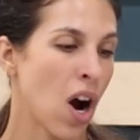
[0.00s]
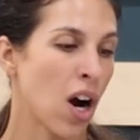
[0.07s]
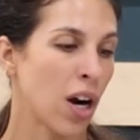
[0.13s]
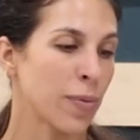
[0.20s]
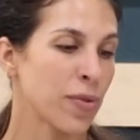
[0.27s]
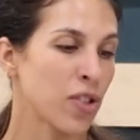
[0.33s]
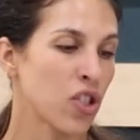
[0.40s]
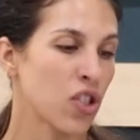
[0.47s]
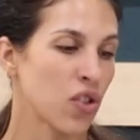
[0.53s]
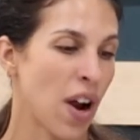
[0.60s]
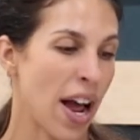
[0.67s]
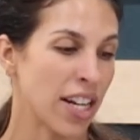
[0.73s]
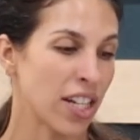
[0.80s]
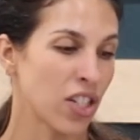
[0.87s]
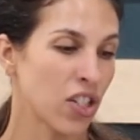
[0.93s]
arms
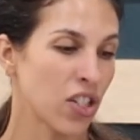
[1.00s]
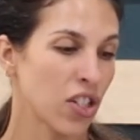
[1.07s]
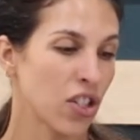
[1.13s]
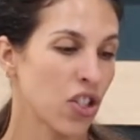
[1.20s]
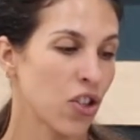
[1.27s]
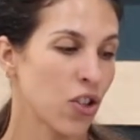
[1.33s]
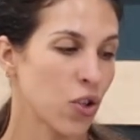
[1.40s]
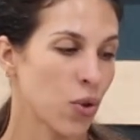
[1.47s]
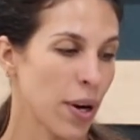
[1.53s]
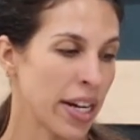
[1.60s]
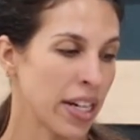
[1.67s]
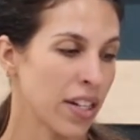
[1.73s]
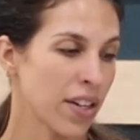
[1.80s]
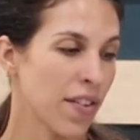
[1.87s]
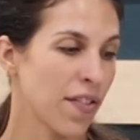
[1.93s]
stretched
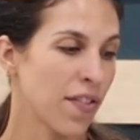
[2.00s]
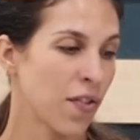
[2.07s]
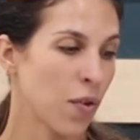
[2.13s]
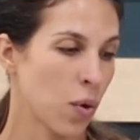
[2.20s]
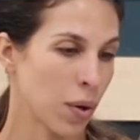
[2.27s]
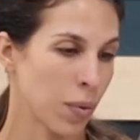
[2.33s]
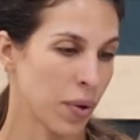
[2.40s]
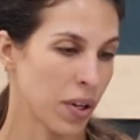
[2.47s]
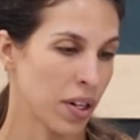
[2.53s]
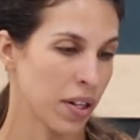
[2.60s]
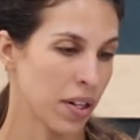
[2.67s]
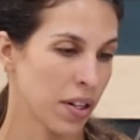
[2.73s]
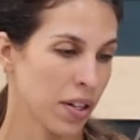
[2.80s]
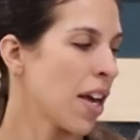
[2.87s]
straight forward.